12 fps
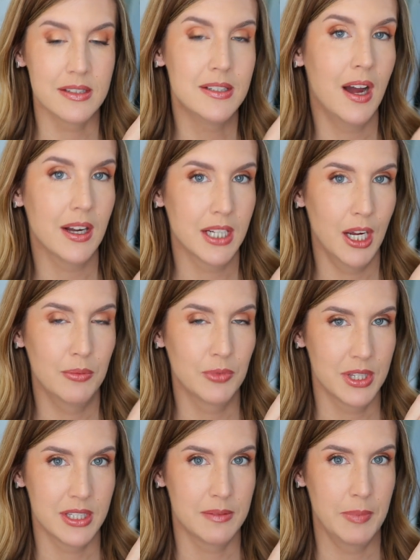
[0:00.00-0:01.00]
does not come
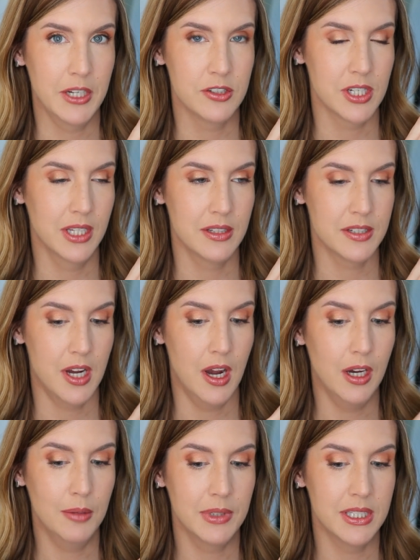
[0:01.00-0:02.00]
with the sponge in the
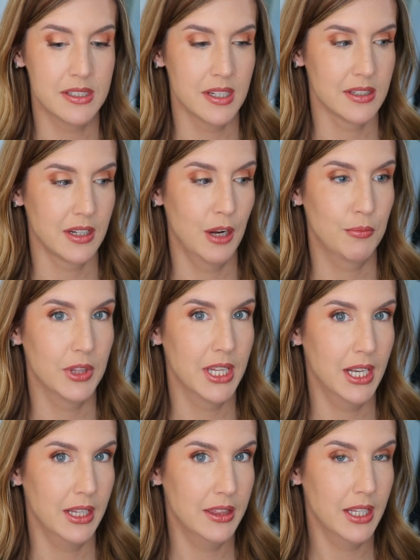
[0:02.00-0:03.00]
top. It doesn't come with
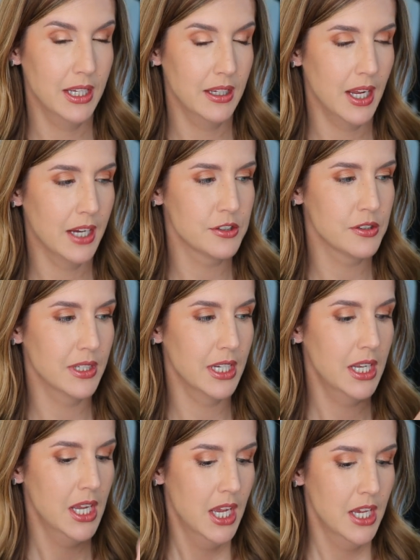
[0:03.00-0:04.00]
anything
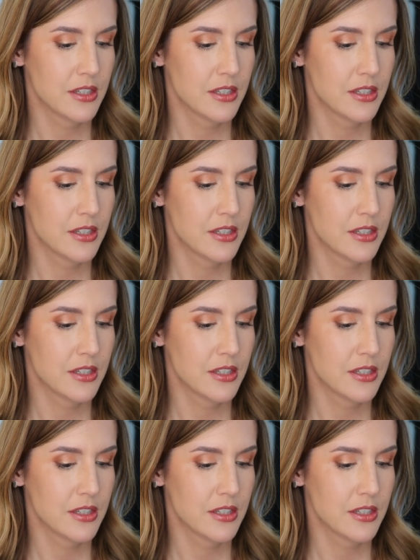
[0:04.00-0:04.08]
actually.